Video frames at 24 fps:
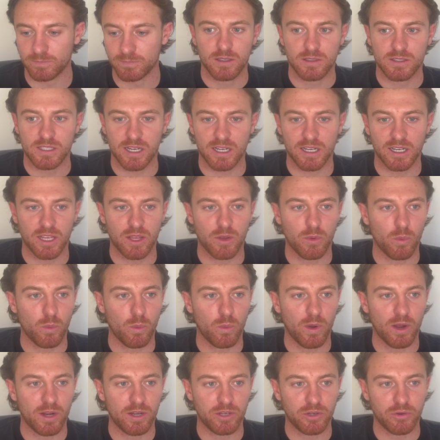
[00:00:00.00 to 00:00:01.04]
Secondly,
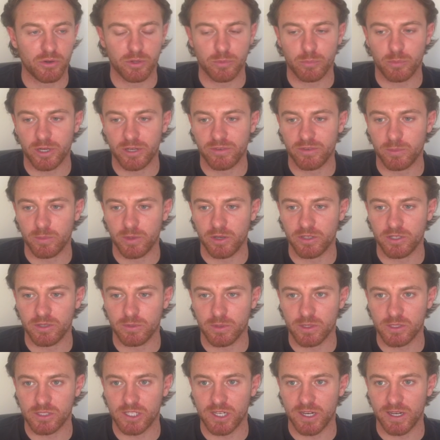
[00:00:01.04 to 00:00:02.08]
when you're in the preview mode, you
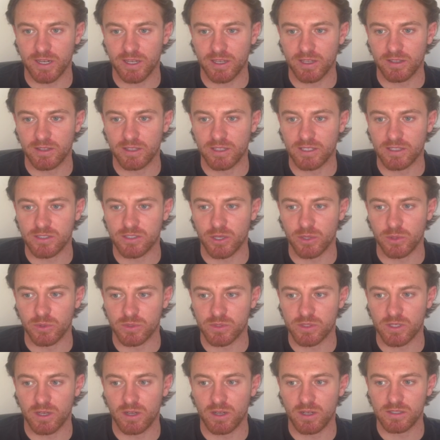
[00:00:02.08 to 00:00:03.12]
want to check the total
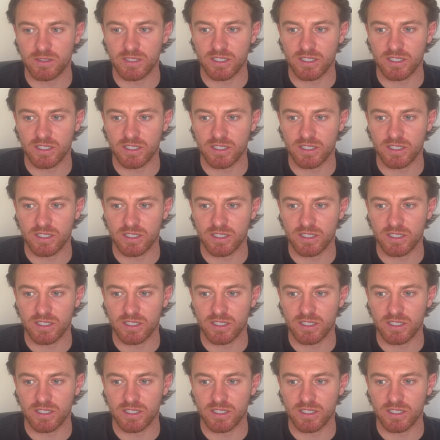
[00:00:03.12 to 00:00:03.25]
size.